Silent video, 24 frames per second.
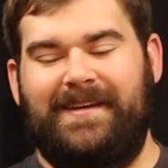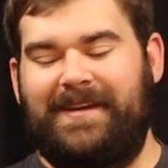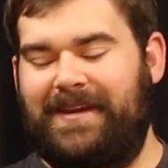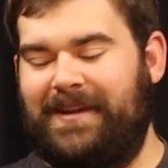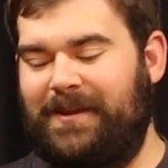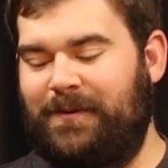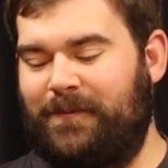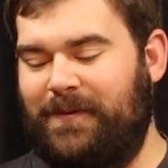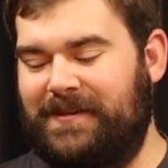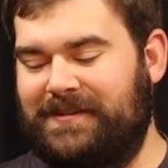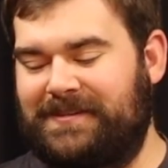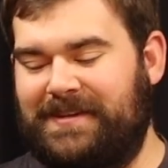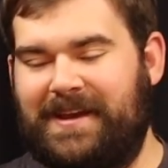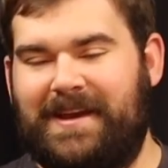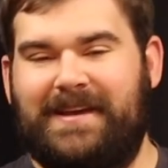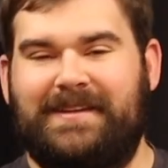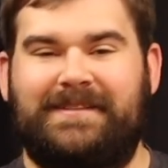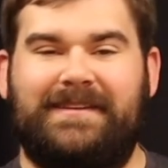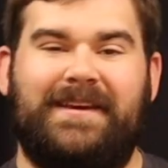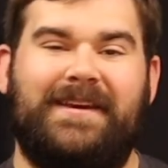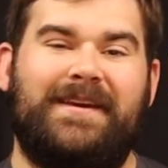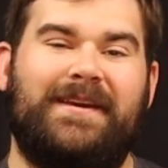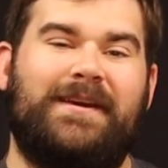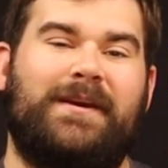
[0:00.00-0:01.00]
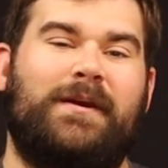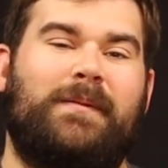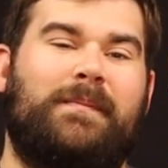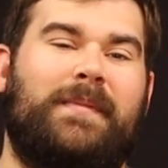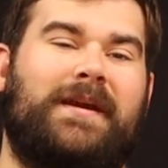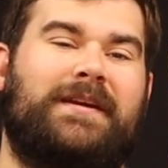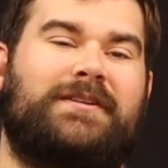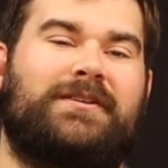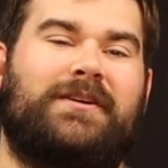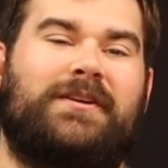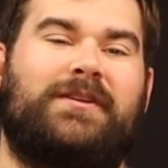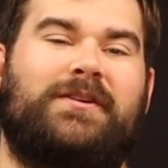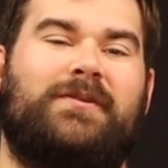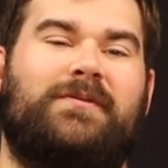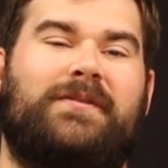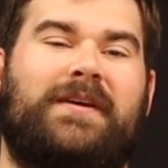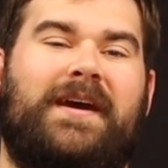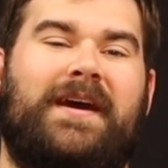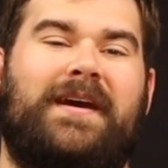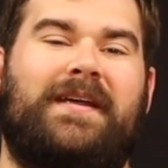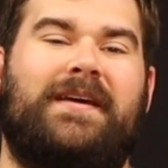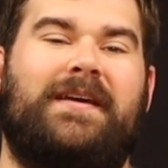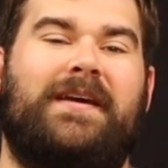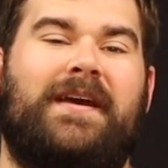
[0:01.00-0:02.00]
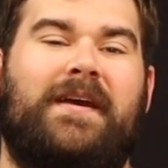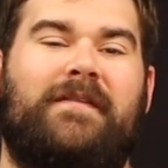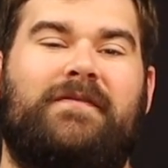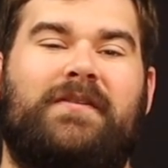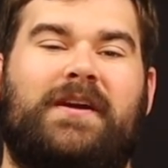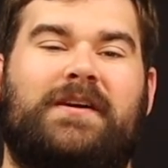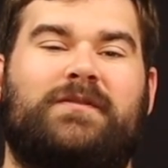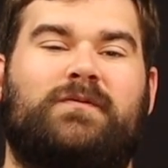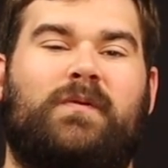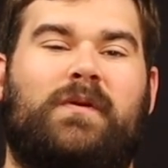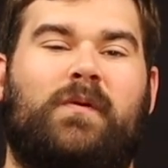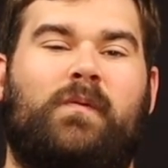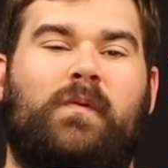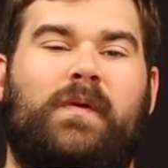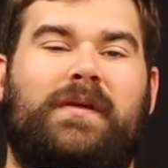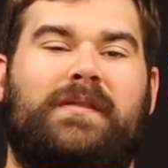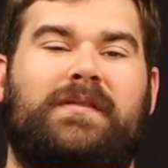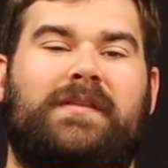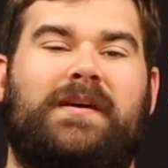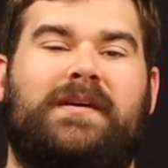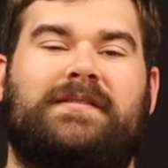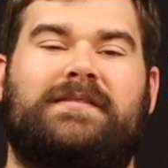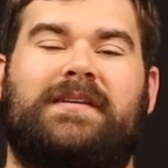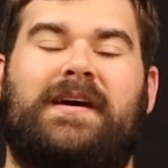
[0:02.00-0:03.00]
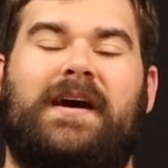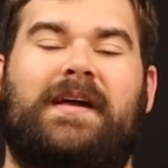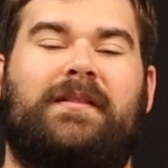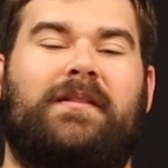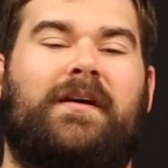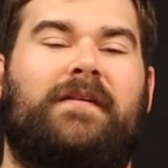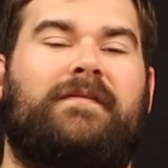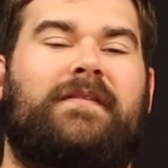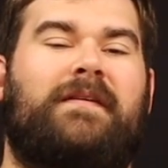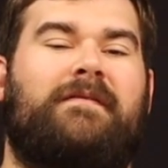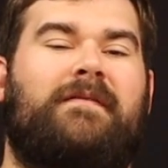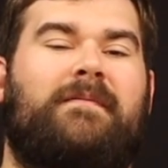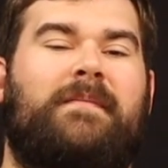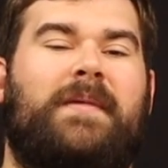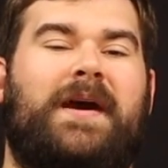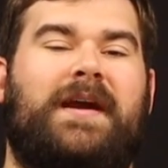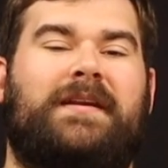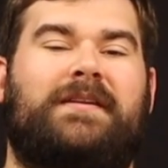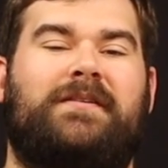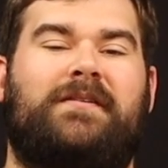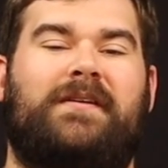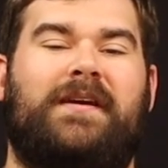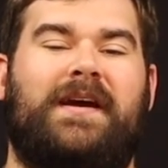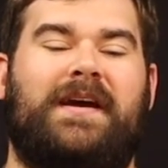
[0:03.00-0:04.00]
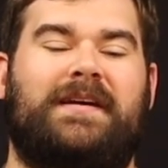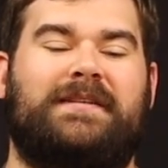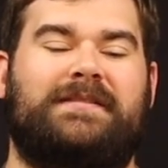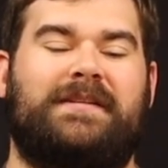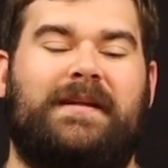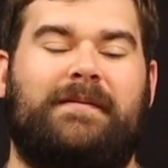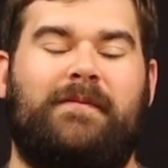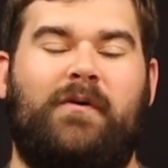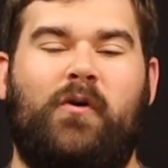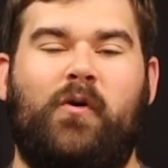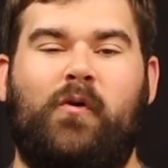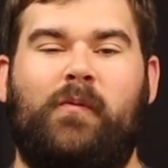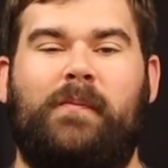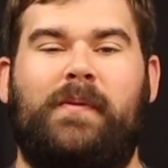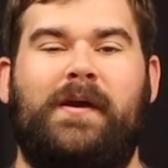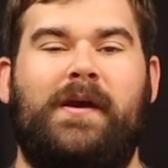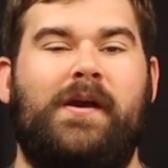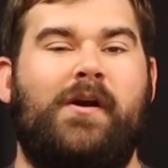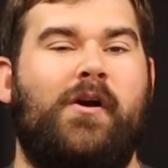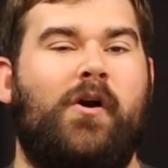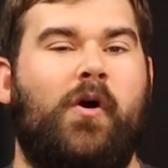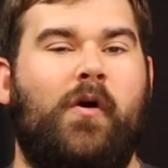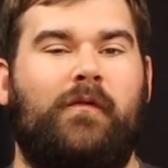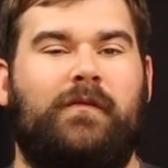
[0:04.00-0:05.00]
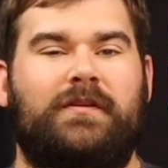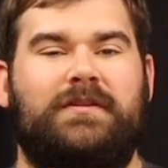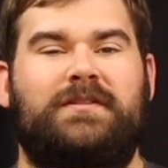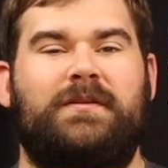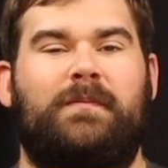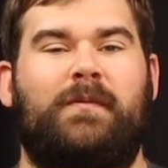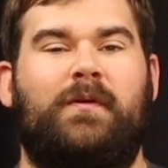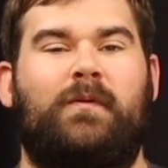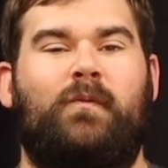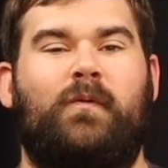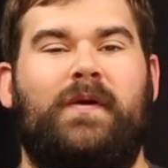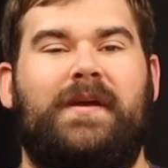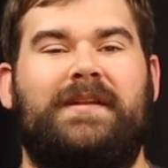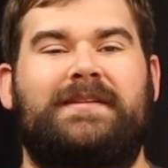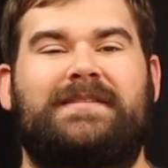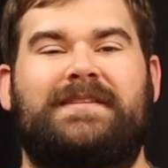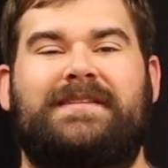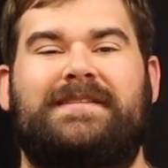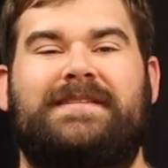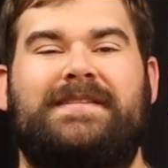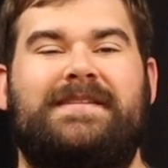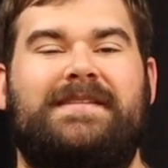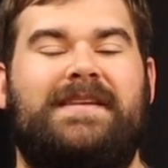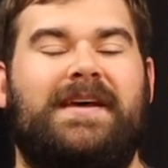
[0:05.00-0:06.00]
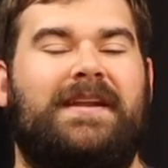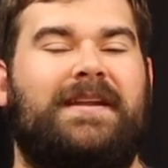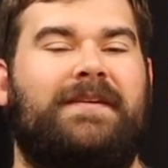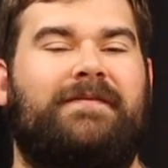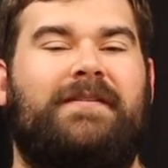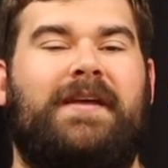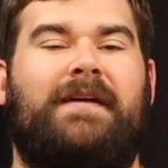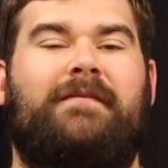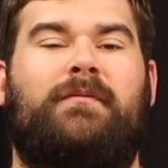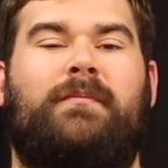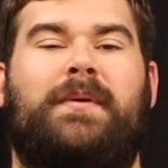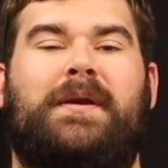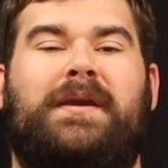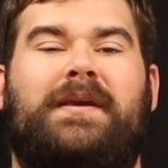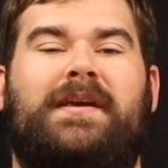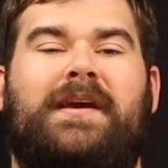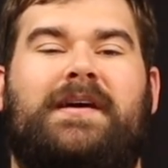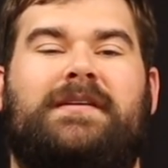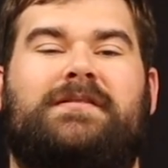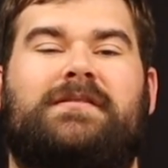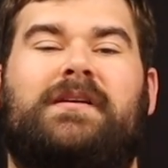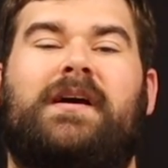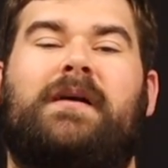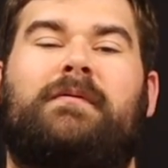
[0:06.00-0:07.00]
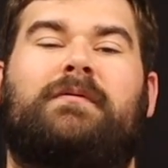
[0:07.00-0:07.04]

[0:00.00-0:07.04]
Anyways, guys, make sure you do that. If you guys want to win this, I love giving back to you guys, and I'm hopefully someone wins this and doesn't even have a bait caster.